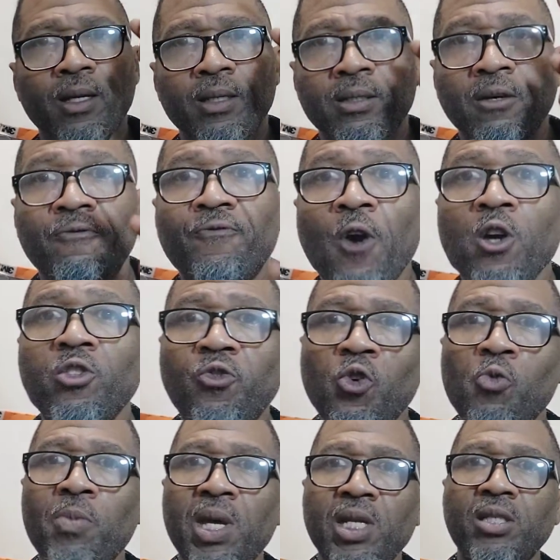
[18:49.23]
The first
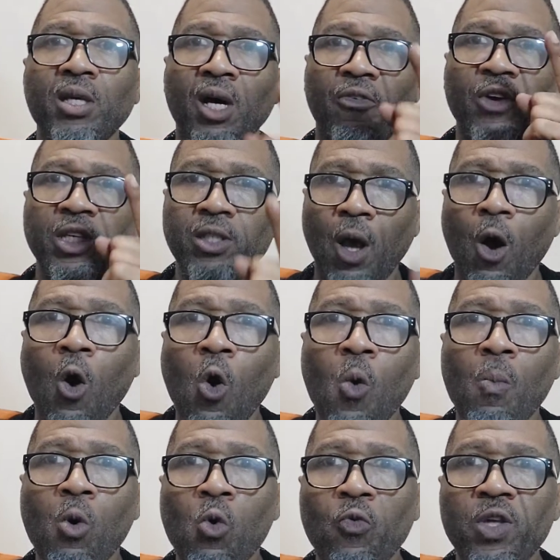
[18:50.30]
few minutes of his
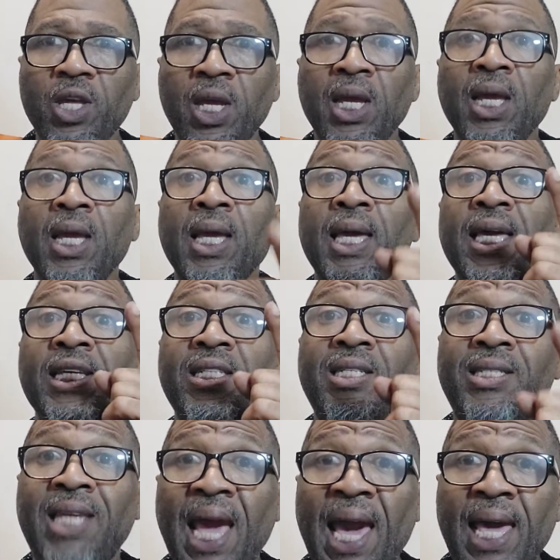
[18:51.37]
own movie, his
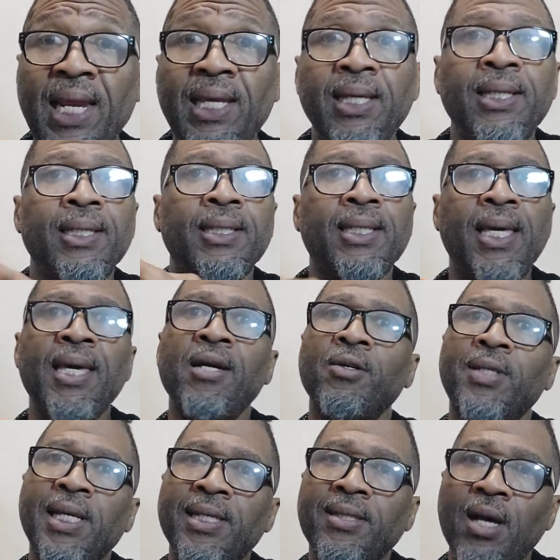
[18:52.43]
daddy
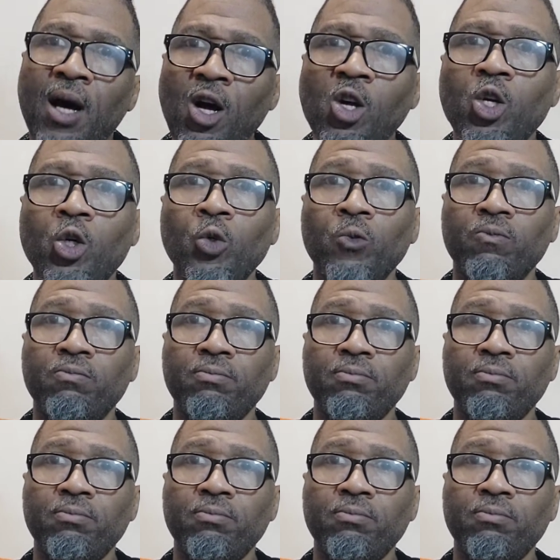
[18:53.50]
killed his uncle.